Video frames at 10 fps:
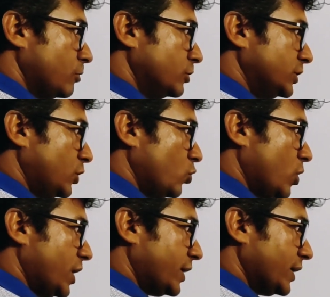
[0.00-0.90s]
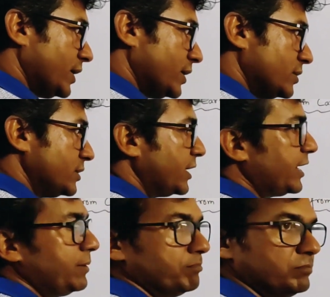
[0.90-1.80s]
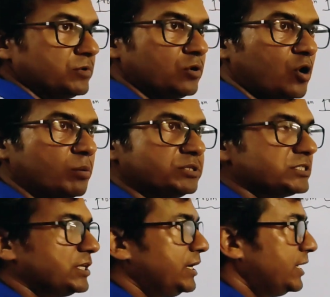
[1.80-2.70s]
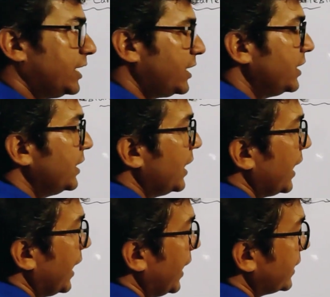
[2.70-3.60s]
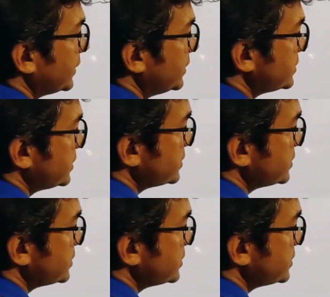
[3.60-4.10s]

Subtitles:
on the lower rim of the cylinder, and this